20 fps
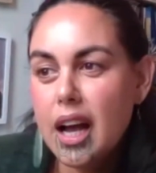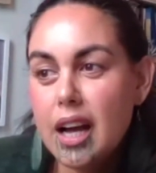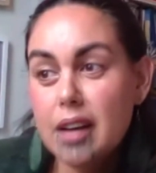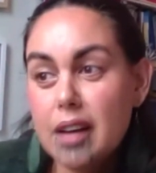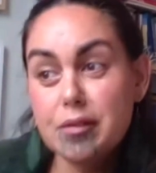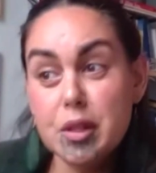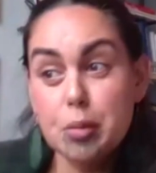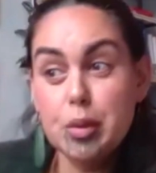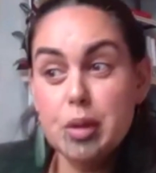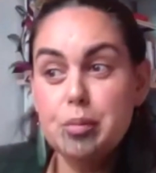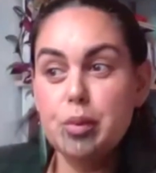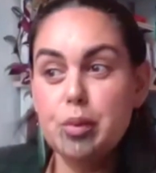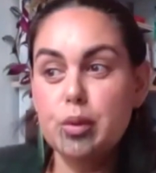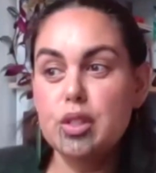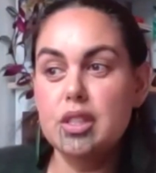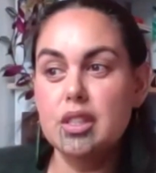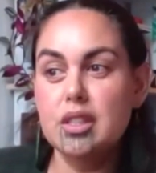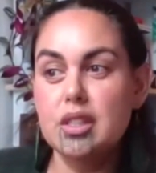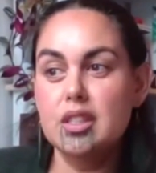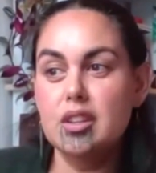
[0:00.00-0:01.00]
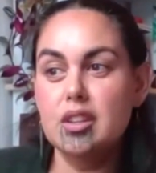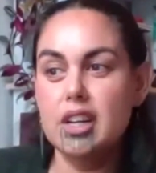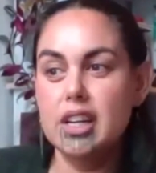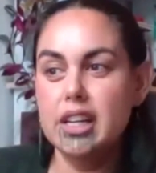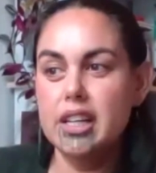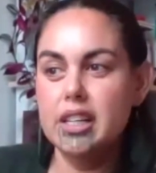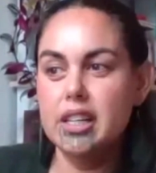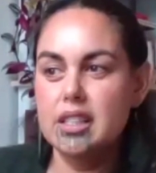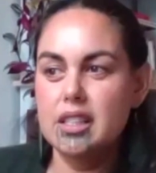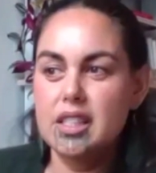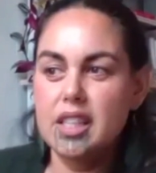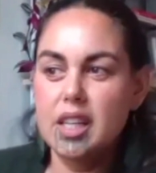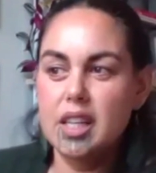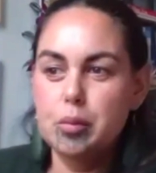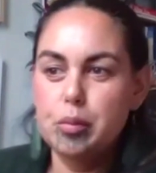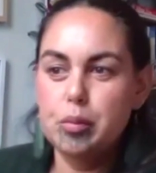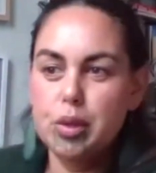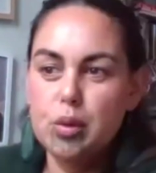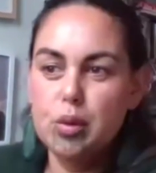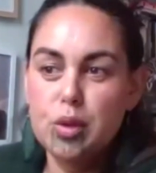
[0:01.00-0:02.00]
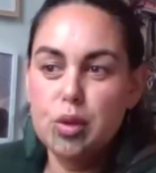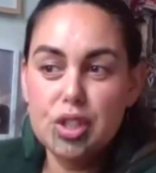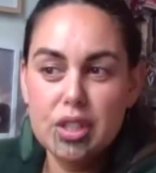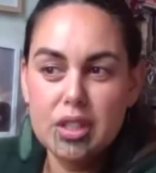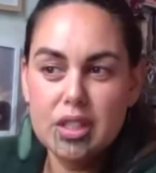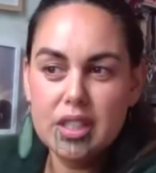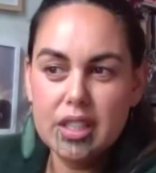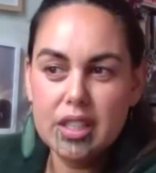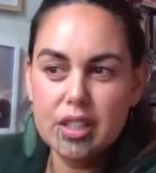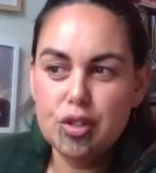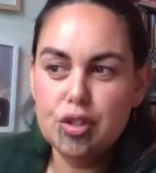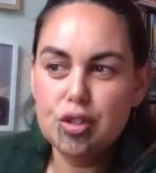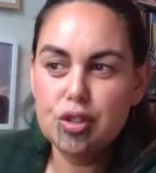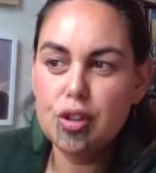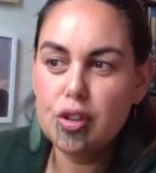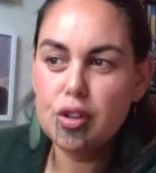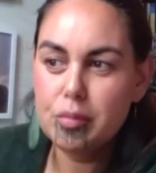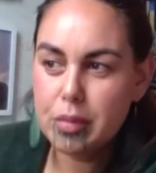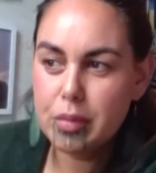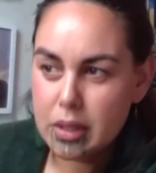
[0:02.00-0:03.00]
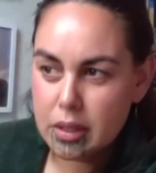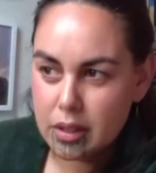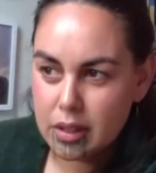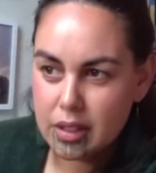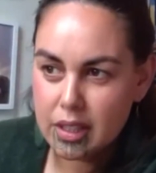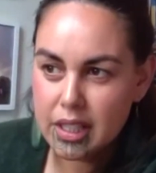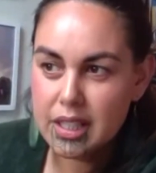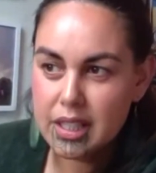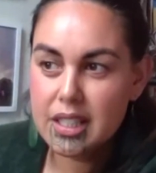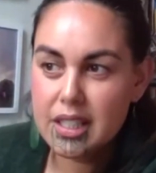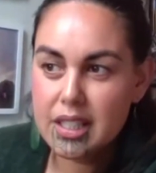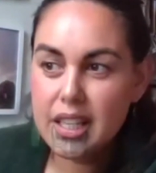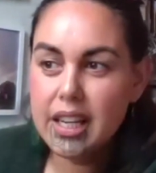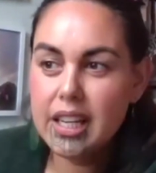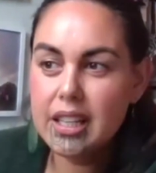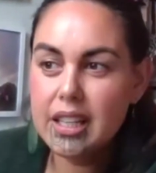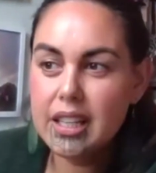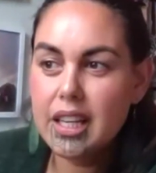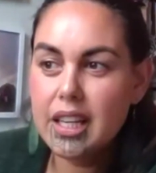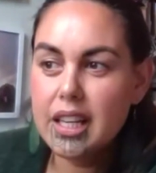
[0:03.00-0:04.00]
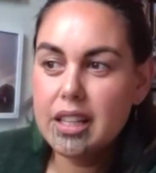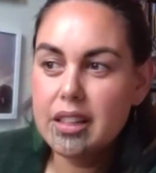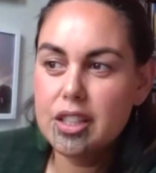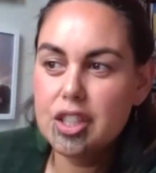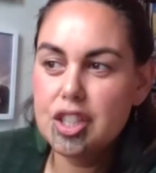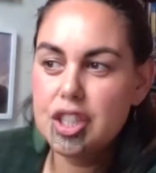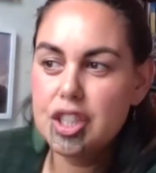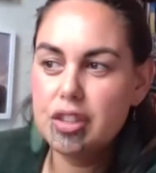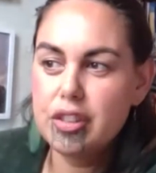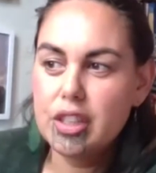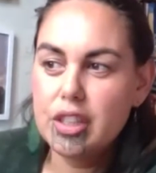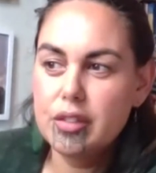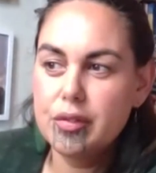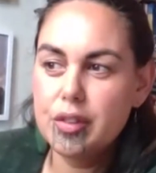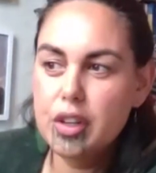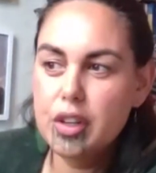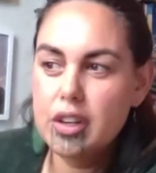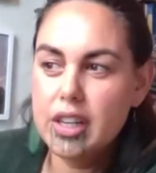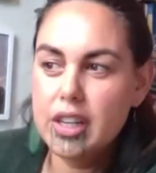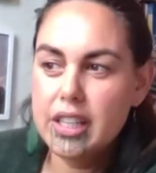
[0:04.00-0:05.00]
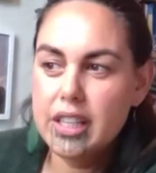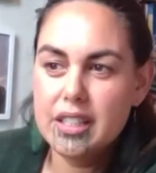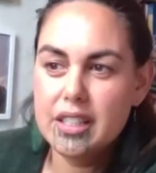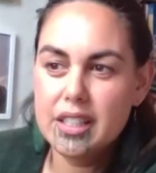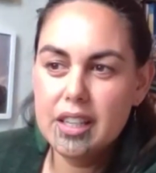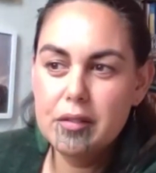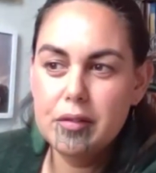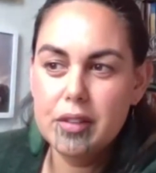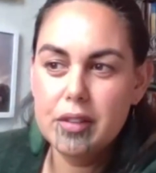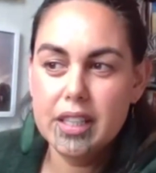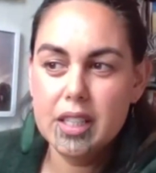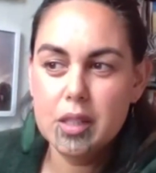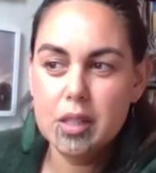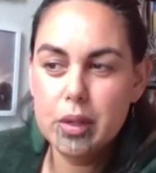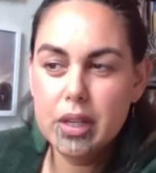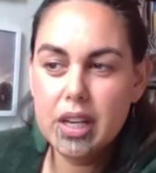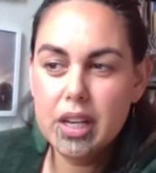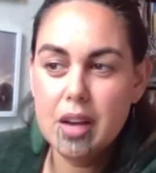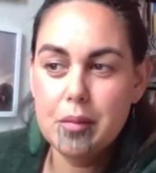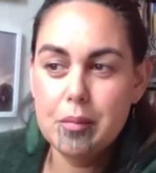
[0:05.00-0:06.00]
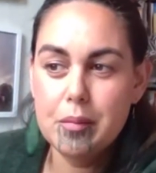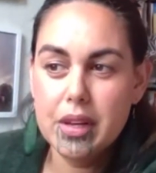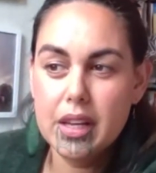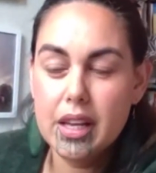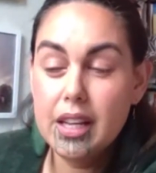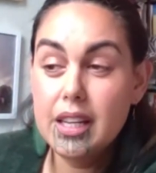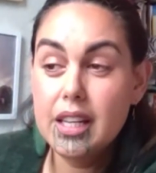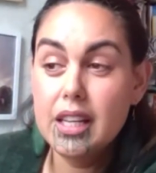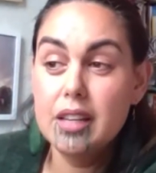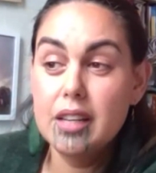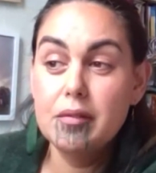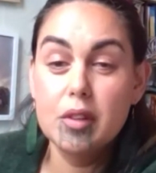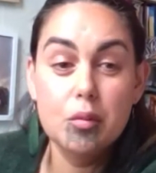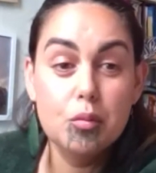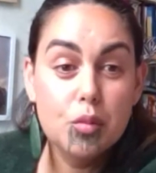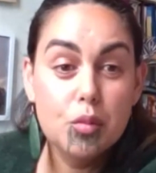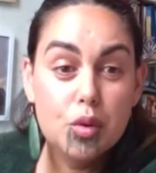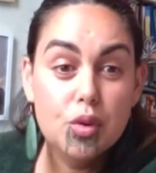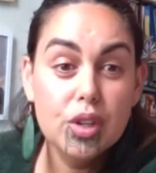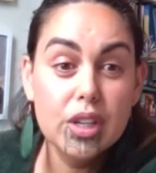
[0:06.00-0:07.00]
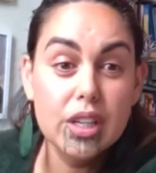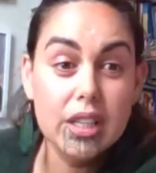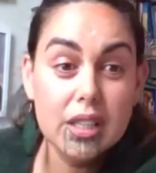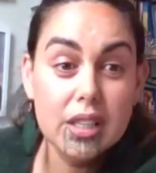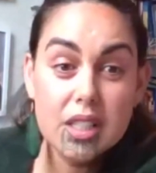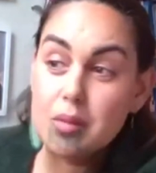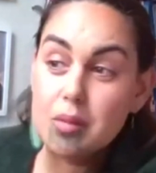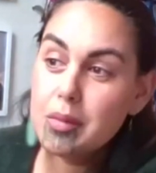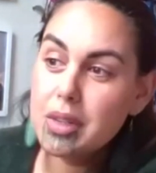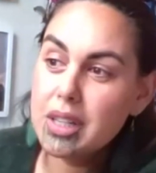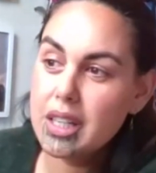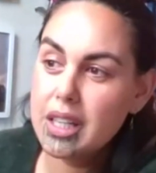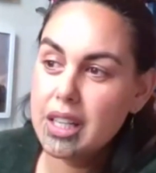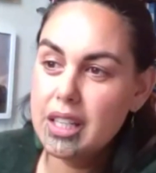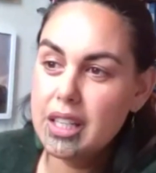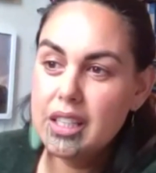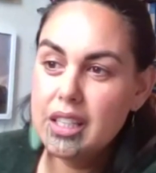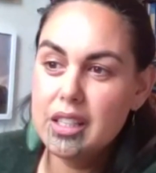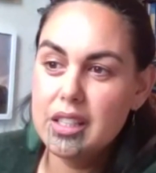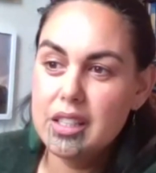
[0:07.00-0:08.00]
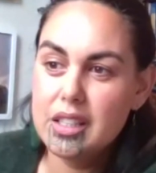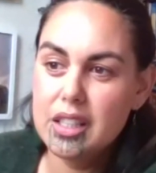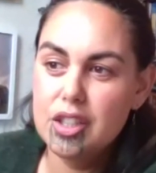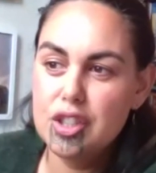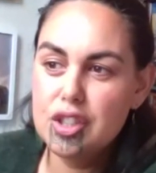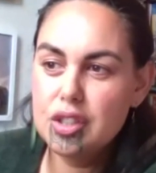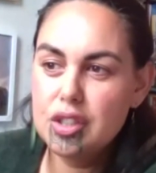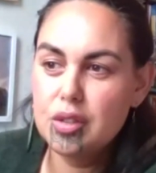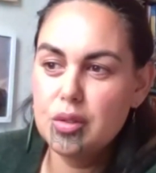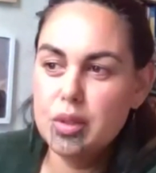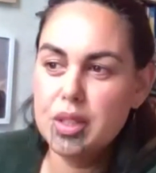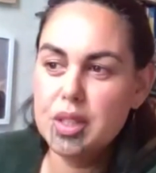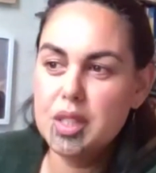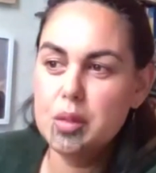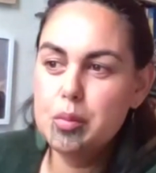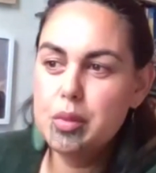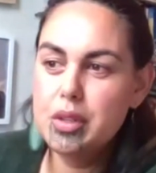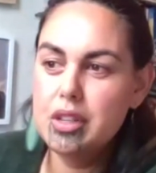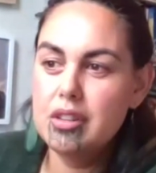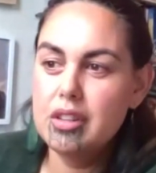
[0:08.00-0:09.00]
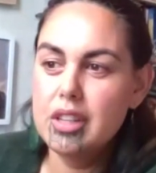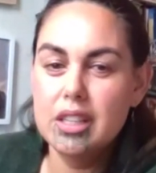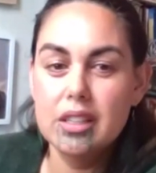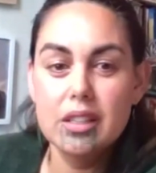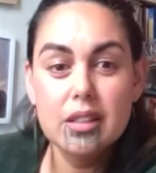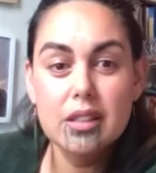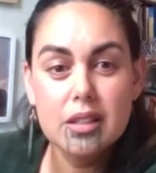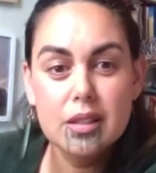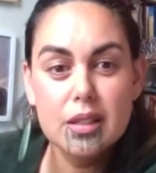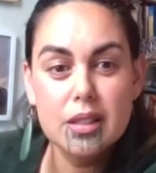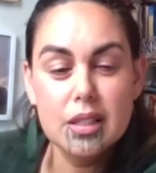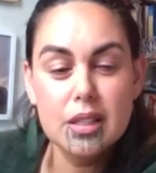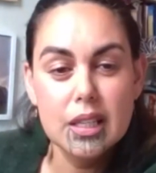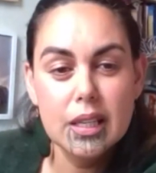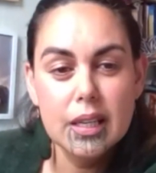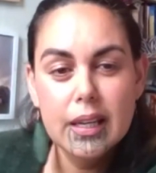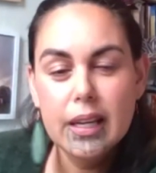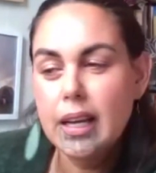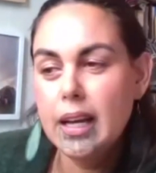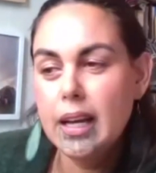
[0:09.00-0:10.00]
after people's desire to take precautions has dropped. And saying that, the sharing of kai safely has become an even more intimate and intentional experience.